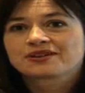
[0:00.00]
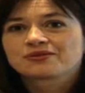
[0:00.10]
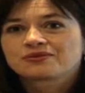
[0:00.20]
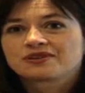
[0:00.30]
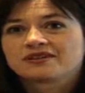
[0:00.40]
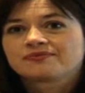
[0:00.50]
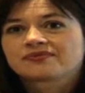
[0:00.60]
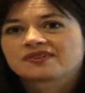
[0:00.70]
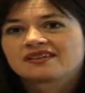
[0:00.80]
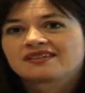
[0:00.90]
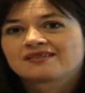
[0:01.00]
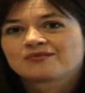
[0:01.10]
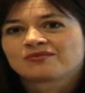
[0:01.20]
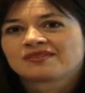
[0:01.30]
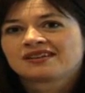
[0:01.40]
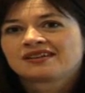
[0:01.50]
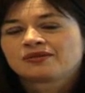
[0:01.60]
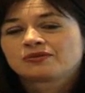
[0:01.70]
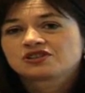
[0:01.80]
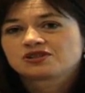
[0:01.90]
Cora,
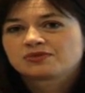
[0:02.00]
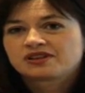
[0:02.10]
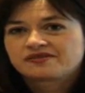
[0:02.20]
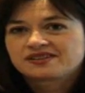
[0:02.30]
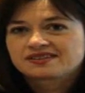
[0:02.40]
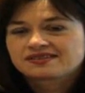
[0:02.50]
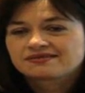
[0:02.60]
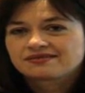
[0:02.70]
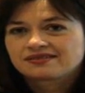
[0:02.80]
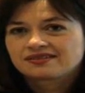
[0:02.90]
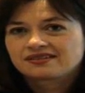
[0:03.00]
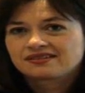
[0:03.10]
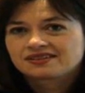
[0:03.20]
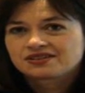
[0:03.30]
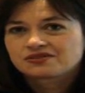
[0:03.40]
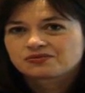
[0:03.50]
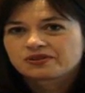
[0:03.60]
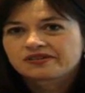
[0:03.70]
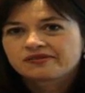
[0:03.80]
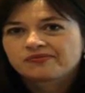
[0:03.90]
when she marries the Duke of
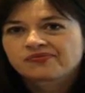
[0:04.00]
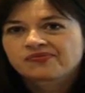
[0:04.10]
Wareham,